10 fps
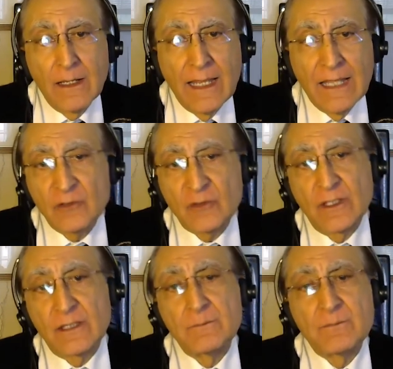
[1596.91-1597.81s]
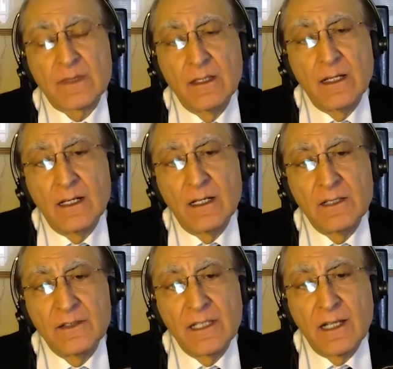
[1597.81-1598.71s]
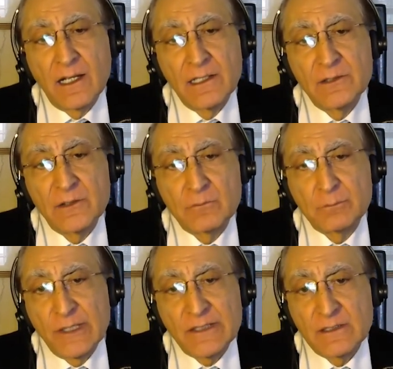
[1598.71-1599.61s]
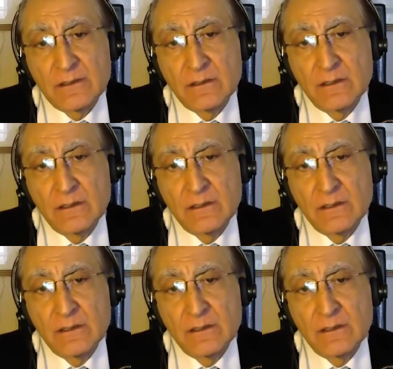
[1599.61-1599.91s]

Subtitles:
entering the island of Britain.